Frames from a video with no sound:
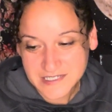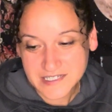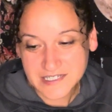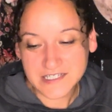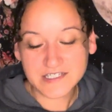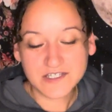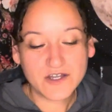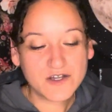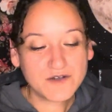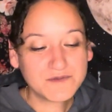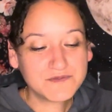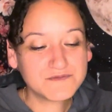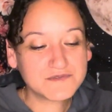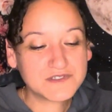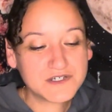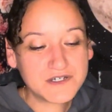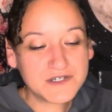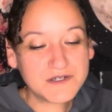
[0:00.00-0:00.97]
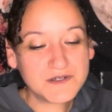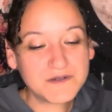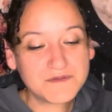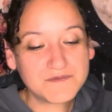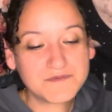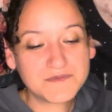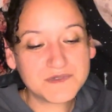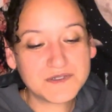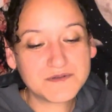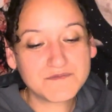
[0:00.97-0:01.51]
And y'all
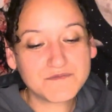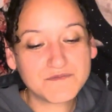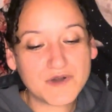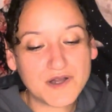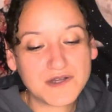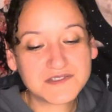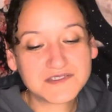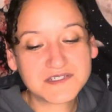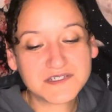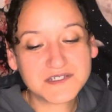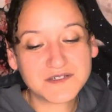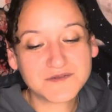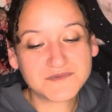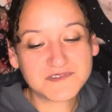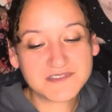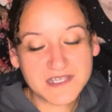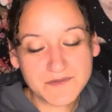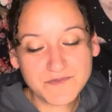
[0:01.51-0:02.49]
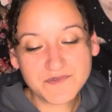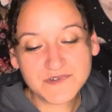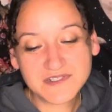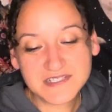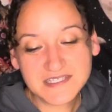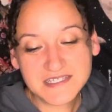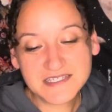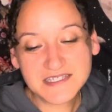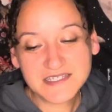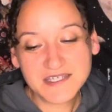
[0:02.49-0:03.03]
been bossing up
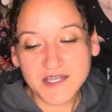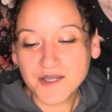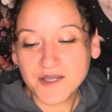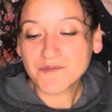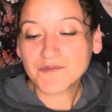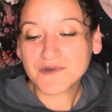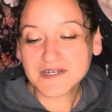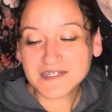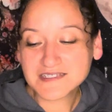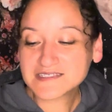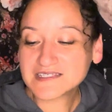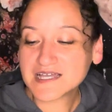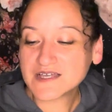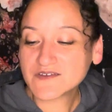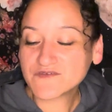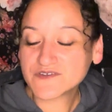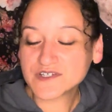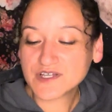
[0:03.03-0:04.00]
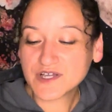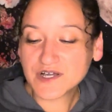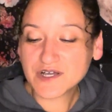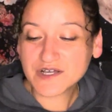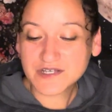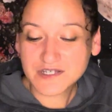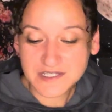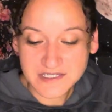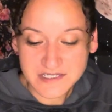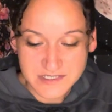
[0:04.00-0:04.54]
separately, but it's time for y'all
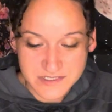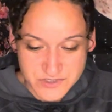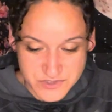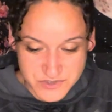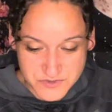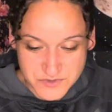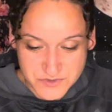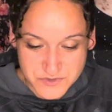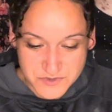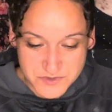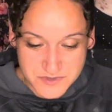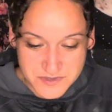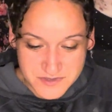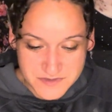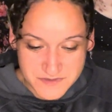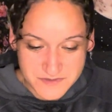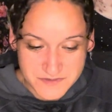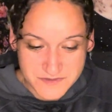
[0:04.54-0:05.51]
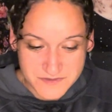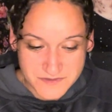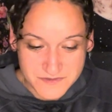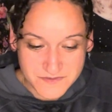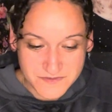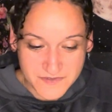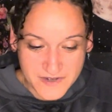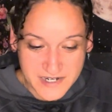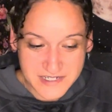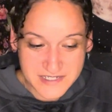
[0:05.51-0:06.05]
to
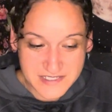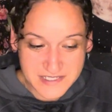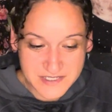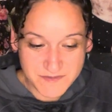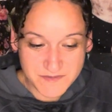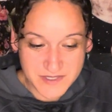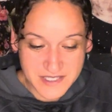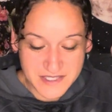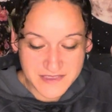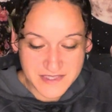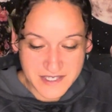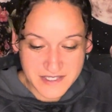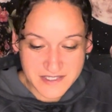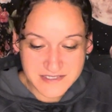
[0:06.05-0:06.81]
finally make that.